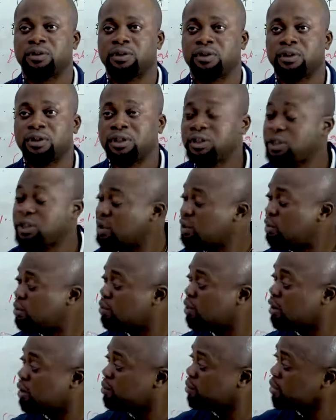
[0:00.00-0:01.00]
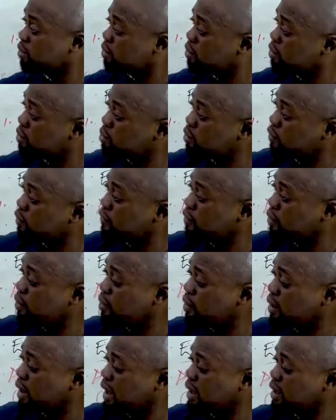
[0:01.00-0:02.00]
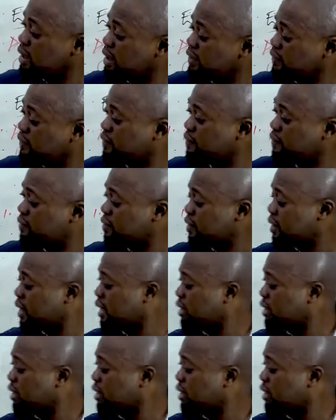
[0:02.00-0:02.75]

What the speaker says: The circuit can continue to flow, and if care